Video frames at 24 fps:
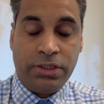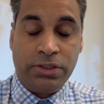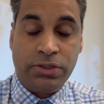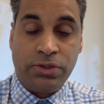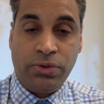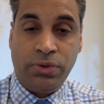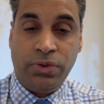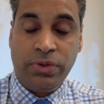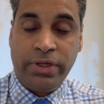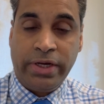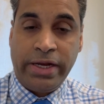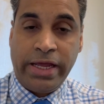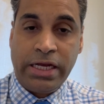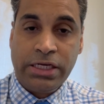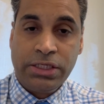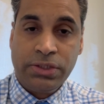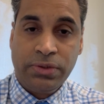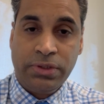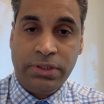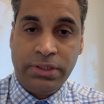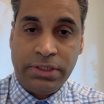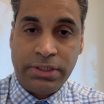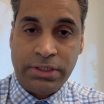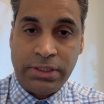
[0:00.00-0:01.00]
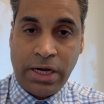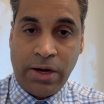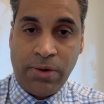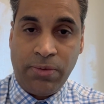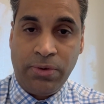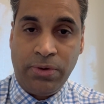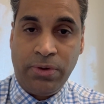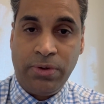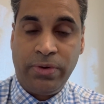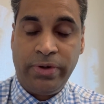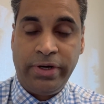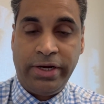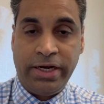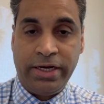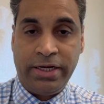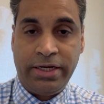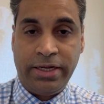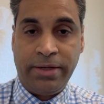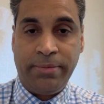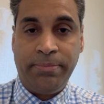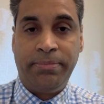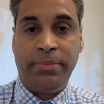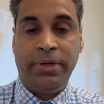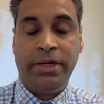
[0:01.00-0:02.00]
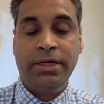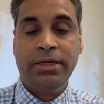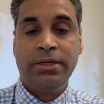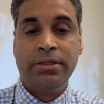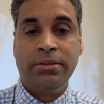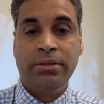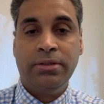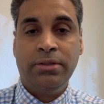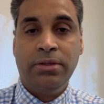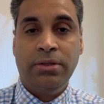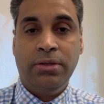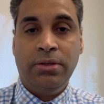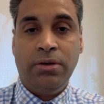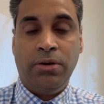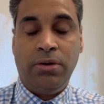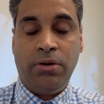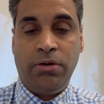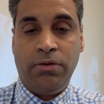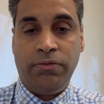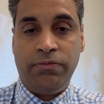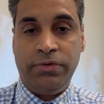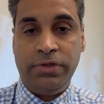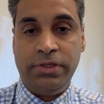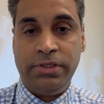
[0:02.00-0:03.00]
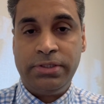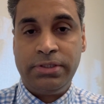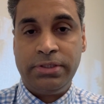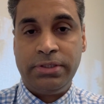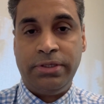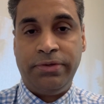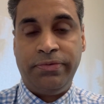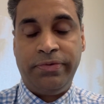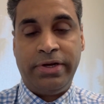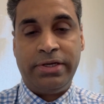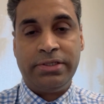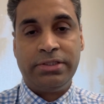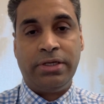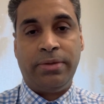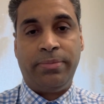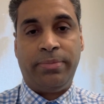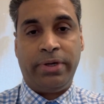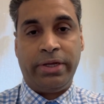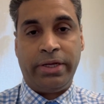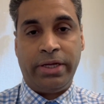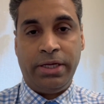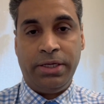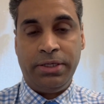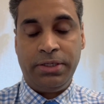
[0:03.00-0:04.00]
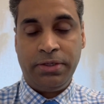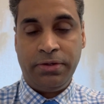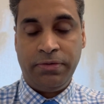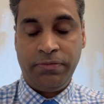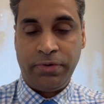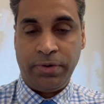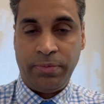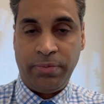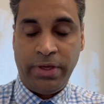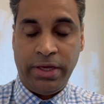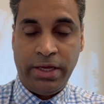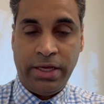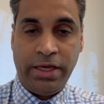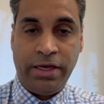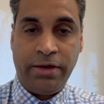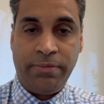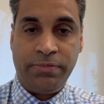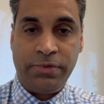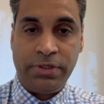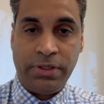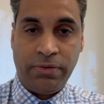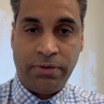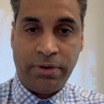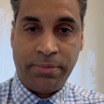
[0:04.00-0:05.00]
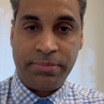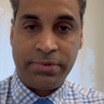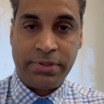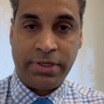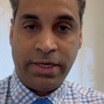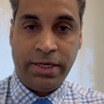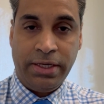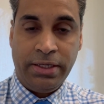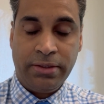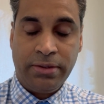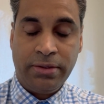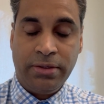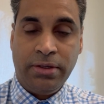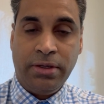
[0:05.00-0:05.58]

So you can actually download a template of this ERAS application from AAMC website,